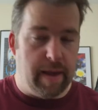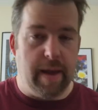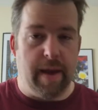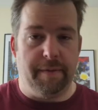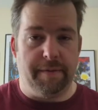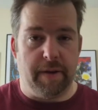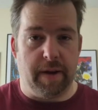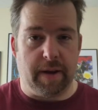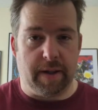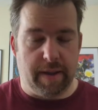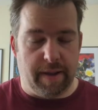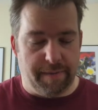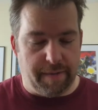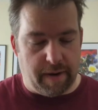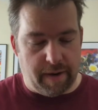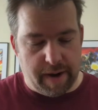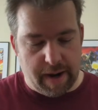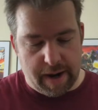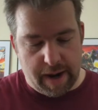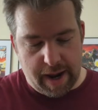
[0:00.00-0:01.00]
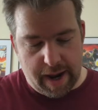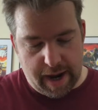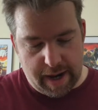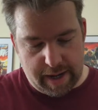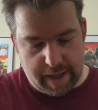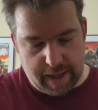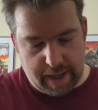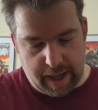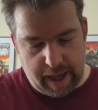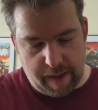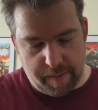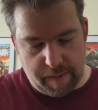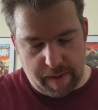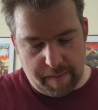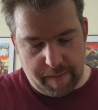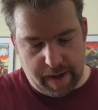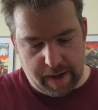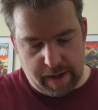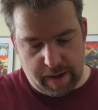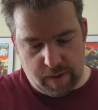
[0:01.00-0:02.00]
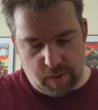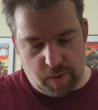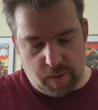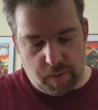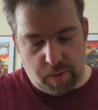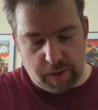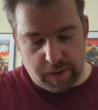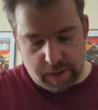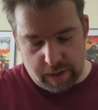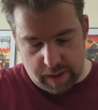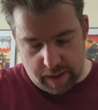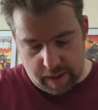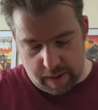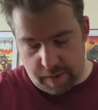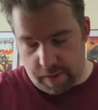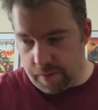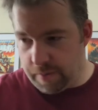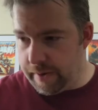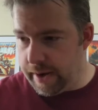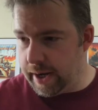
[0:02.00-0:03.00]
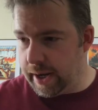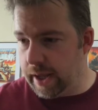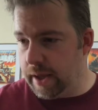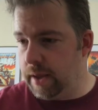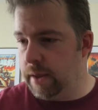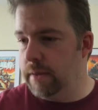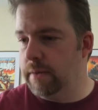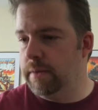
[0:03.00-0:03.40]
if you're clever and ahead of the game, you might know what's in here already.